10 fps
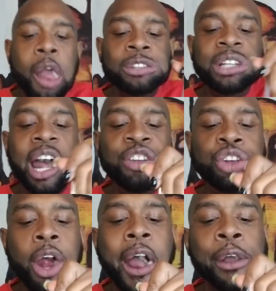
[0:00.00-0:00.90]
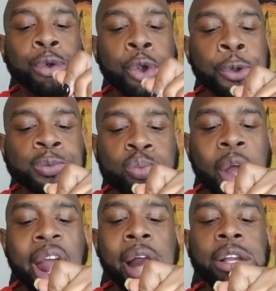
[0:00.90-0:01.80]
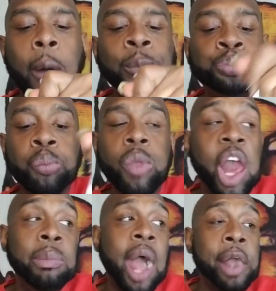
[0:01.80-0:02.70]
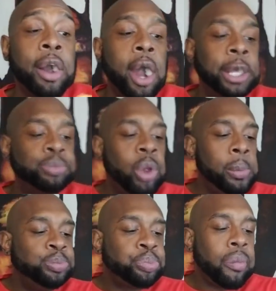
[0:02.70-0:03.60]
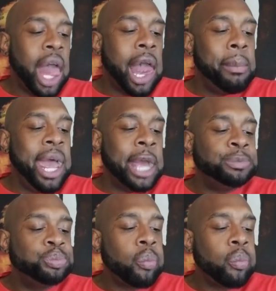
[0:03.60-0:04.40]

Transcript: Last year, I grew cantaloupe in my garden, my back.